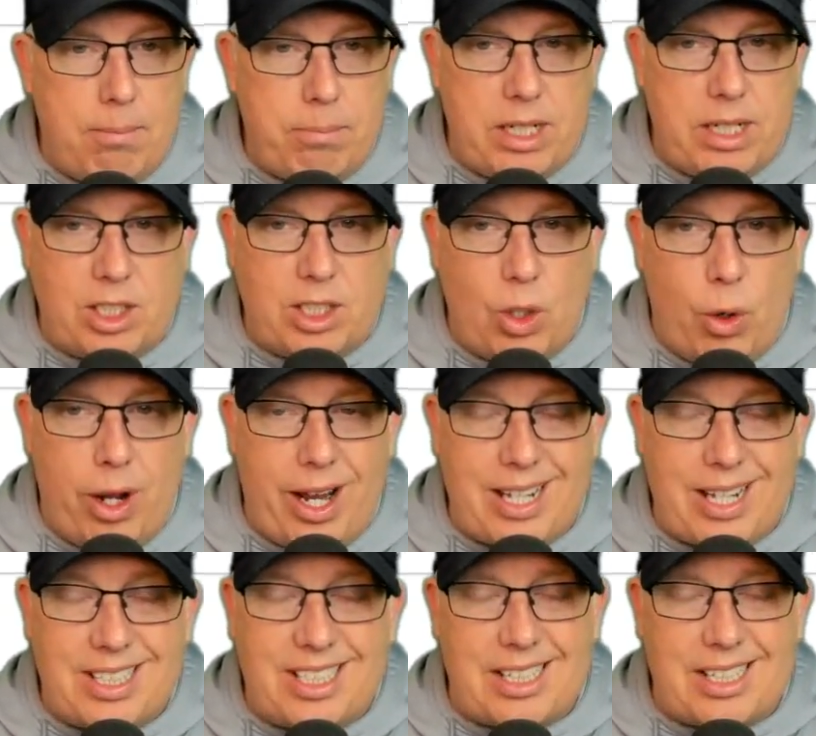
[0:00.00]
Minnesota,
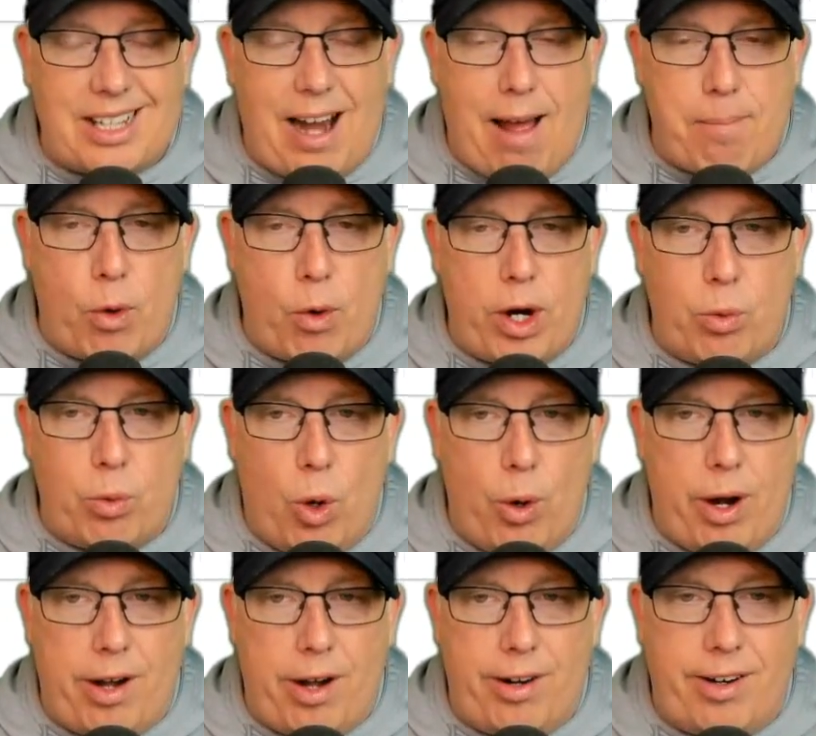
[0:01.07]
a 6.5-point
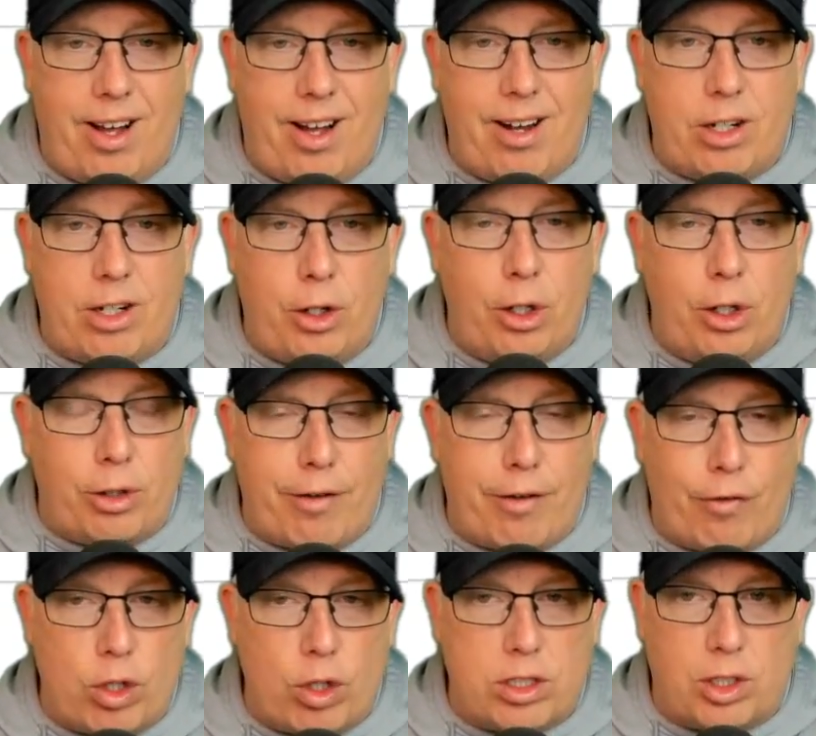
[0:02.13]
road underdog.
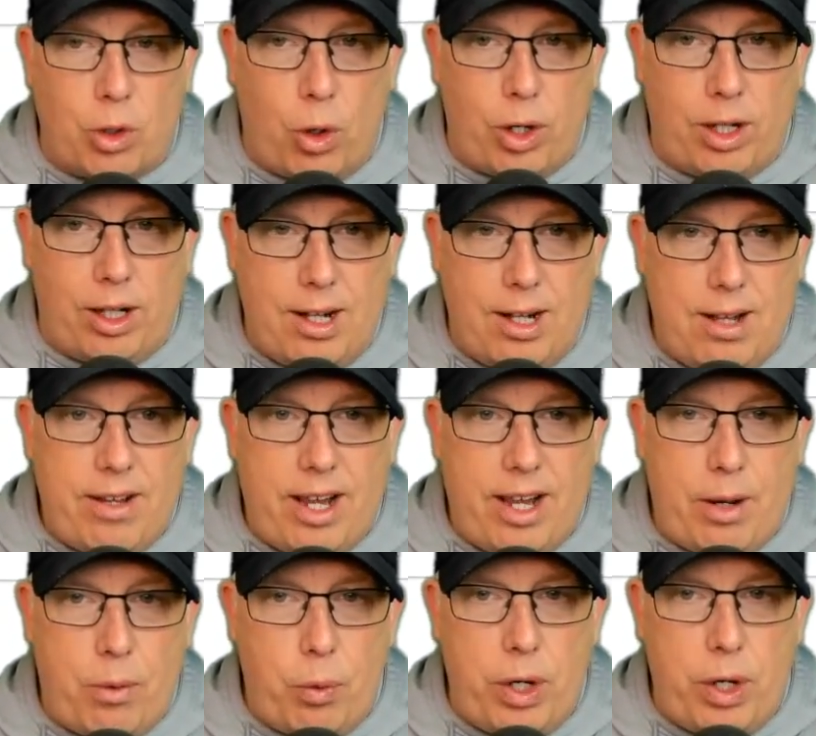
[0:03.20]
234 is the total.
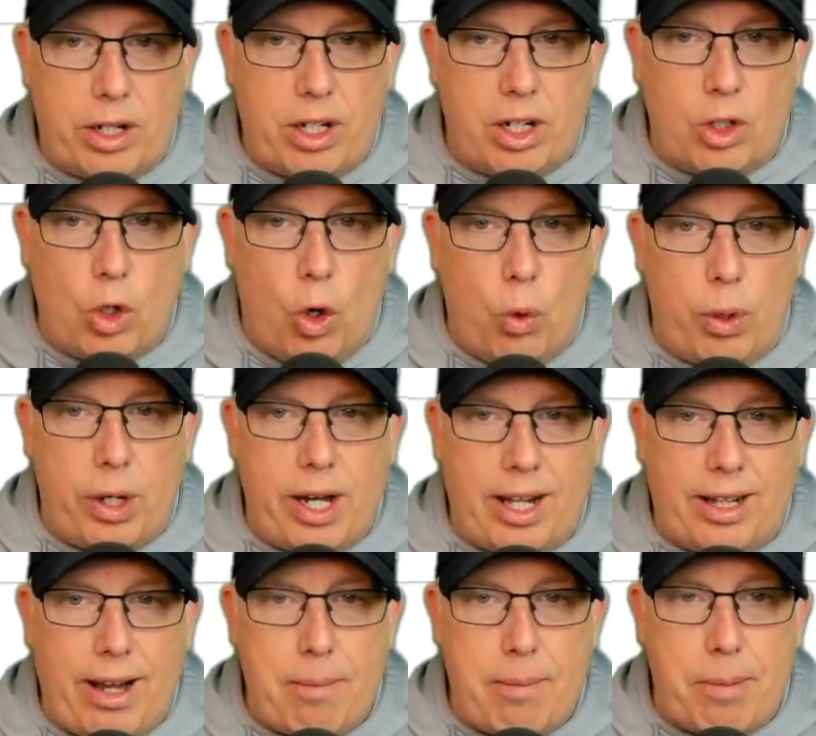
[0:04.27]
And we are going to go with
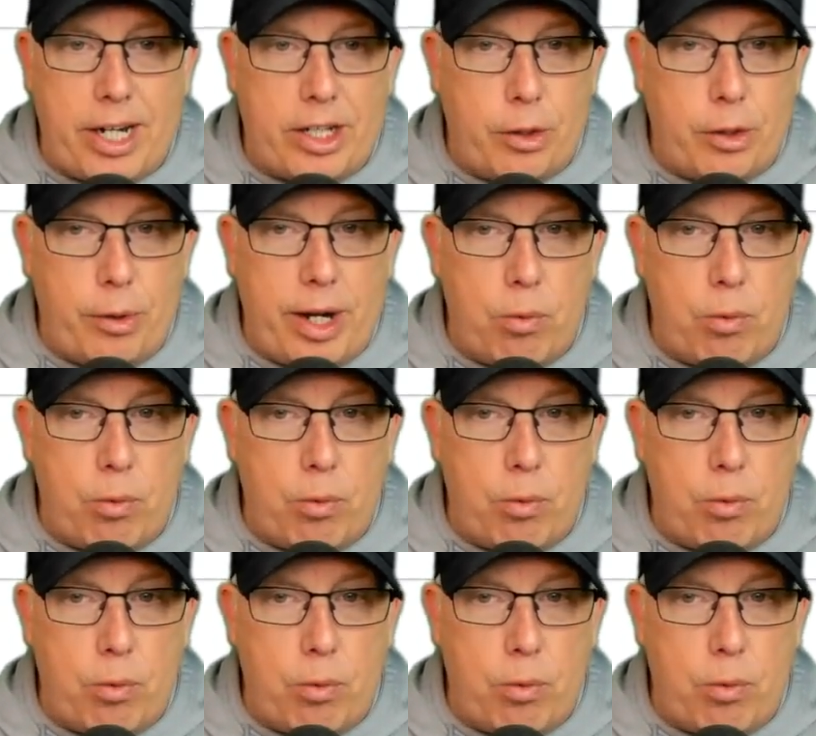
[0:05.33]
LA by 3.